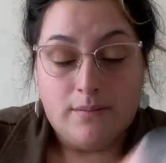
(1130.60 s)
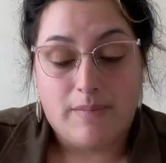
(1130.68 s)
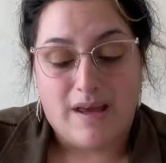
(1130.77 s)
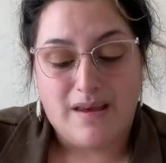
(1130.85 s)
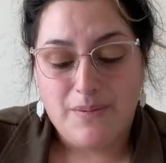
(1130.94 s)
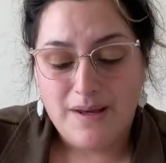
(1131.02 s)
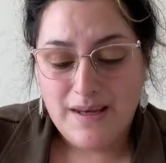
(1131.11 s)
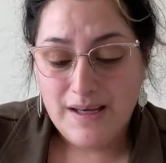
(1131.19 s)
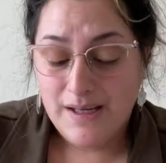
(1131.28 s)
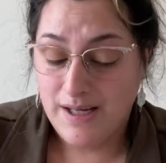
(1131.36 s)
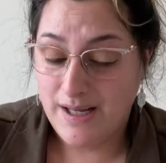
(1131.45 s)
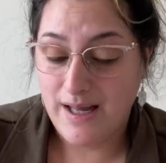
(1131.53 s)
Maybe
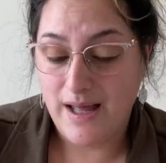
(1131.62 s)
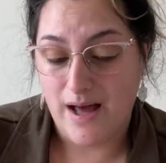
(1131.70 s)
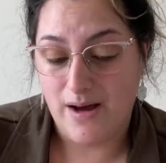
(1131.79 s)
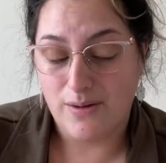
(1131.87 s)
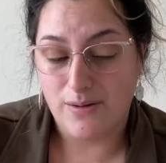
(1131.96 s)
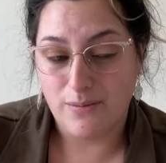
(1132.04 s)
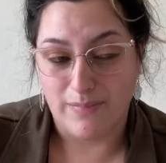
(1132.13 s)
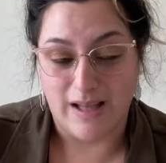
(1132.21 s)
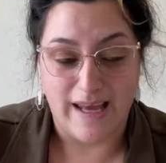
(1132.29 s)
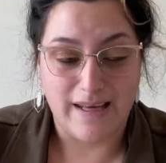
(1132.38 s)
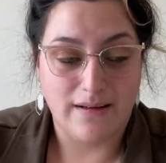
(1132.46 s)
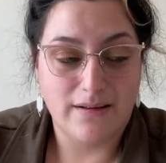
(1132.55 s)
I'll
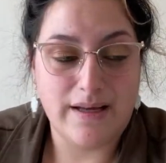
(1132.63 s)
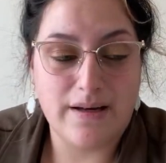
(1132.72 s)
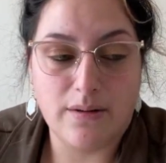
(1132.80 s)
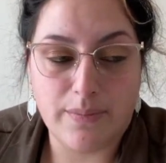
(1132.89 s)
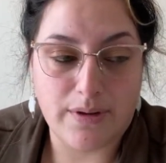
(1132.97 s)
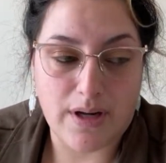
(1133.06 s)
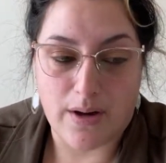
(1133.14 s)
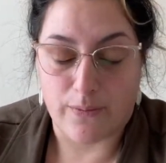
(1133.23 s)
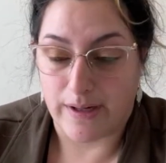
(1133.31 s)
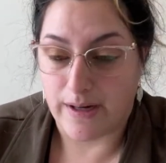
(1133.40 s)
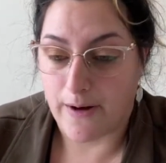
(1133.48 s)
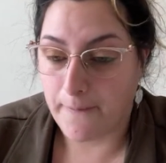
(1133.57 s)
like it later, but not
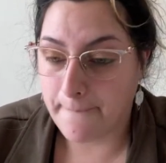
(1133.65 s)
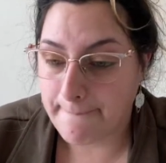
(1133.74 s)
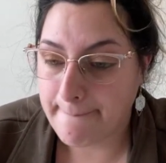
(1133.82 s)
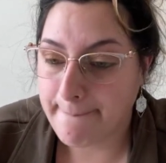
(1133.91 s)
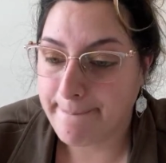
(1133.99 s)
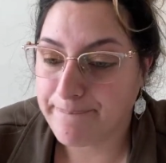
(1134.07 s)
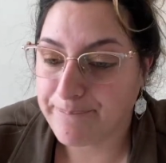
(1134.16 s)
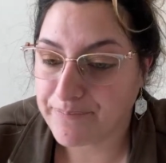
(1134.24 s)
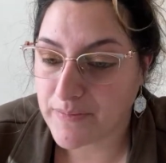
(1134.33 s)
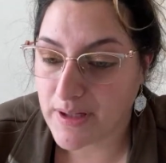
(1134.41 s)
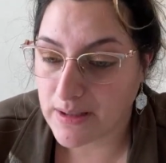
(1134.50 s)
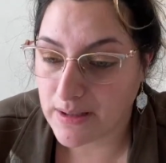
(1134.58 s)
right now.
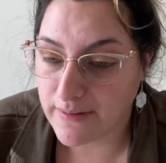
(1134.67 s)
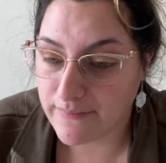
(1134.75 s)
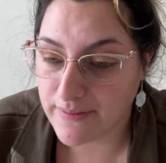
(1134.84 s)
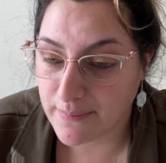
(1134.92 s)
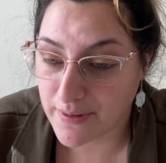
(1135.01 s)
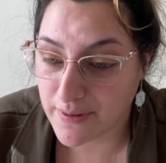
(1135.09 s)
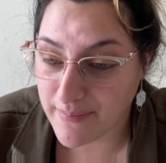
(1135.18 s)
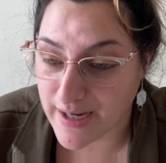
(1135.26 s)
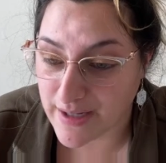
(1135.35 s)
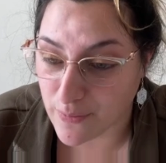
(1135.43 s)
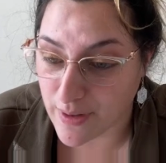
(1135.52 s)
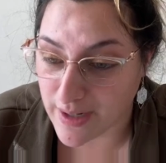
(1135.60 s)
Love the
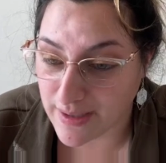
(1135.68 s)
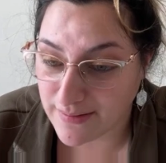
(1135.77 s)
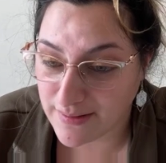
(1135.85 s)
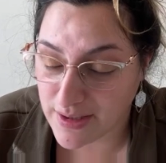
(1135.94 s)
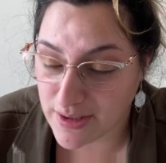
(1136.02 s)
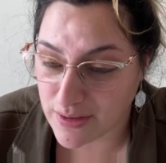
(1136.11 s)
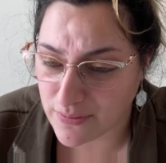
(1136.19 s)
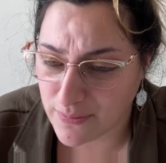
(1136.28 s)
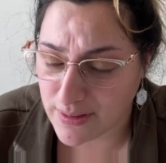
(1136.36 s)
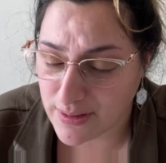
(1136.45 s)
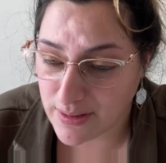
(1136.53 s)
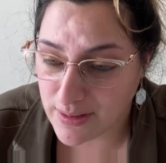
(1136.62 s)
merman, right? Isn't he
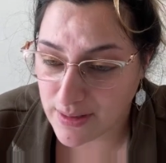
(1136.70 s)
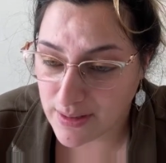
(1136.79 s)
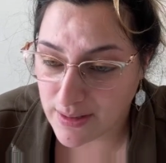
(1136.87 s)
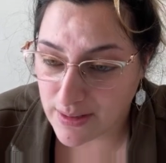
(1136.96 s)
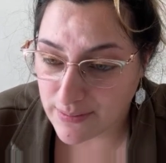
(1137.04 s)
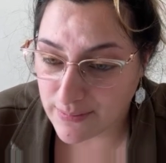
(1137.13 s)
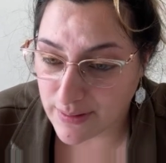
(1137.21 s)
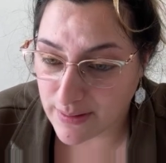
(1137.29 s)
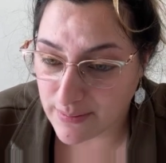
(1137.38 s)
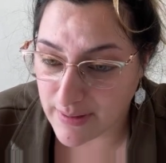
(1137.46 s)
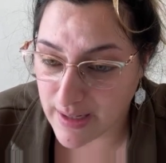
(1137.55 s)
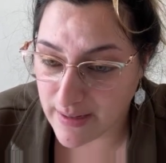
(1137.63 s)
cute?
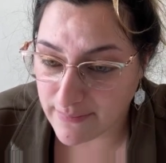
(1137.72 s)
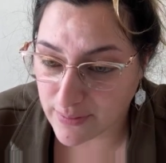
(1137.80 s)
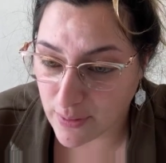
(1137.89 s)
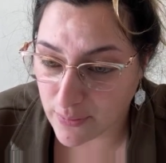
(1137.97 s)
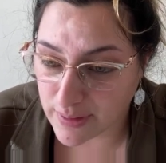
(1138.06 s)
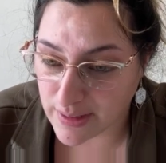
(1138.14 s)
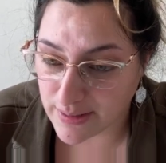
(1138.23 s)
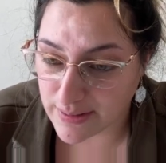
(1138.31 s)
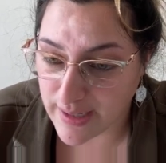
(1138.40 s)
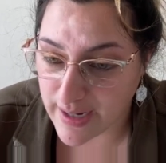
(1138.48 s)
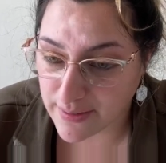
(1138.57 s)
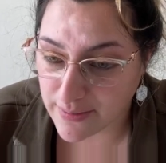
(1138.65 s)
Um, I have coconut
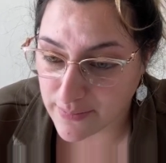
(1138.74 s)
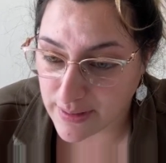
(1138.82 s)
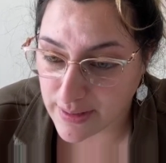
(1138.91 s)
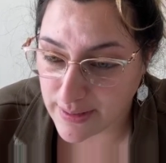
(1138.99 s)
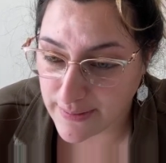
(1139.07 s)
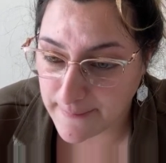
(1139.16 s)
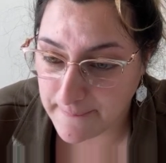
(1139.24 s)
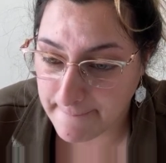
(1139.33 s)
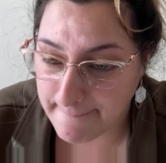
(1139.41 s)
daiquiri.